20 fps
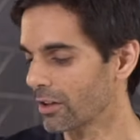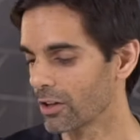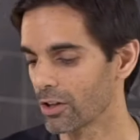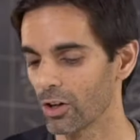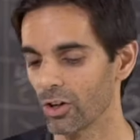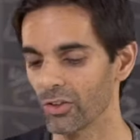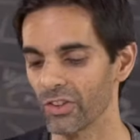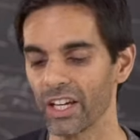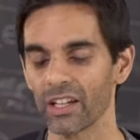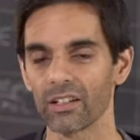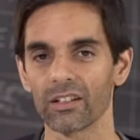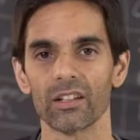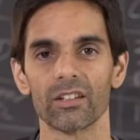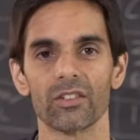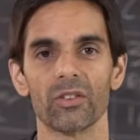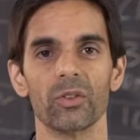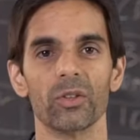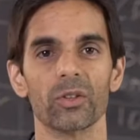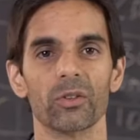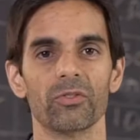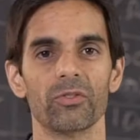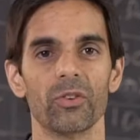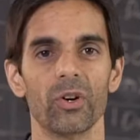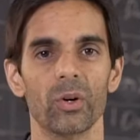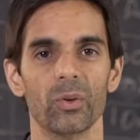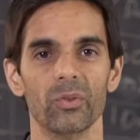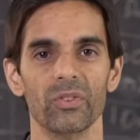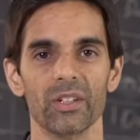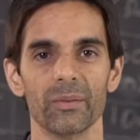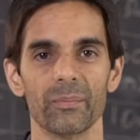connect it to your
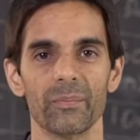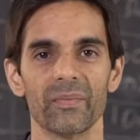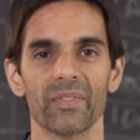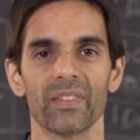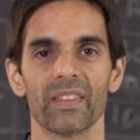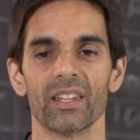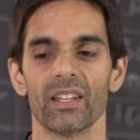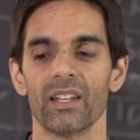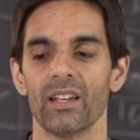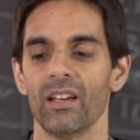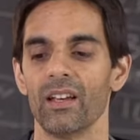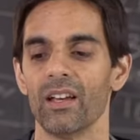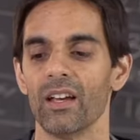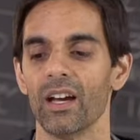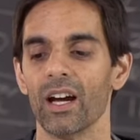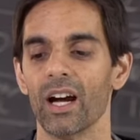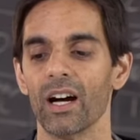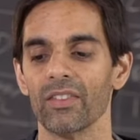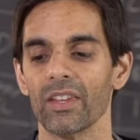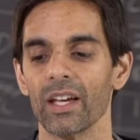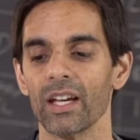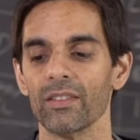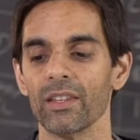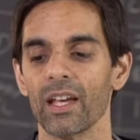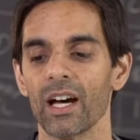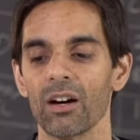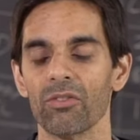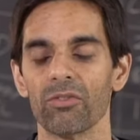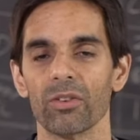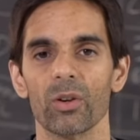phone and then
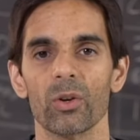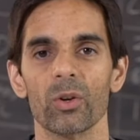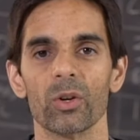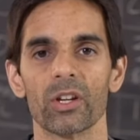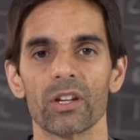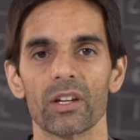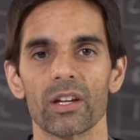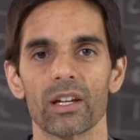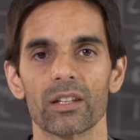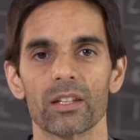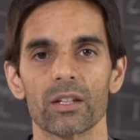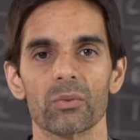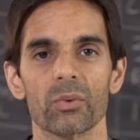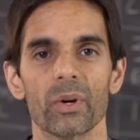have a look at the